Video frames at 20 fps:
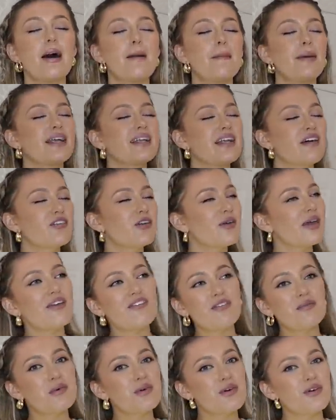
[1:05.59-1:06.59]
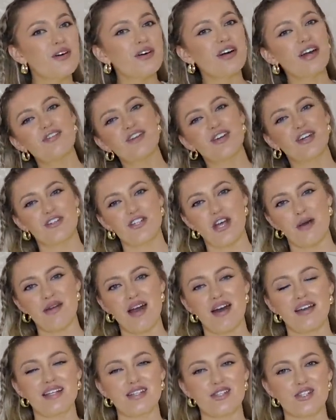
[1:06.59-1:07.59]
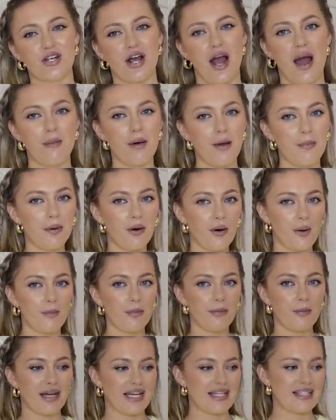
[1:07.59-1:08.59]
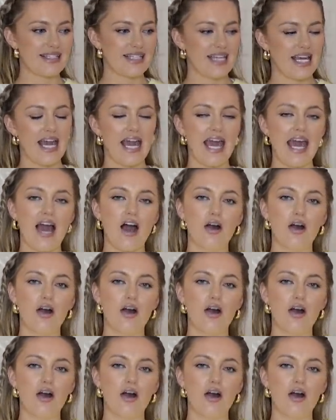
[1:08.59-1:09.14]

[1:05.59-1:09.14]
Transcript: But I'd love you even more if you could check me out on Instagram. I'll pop my Insta here.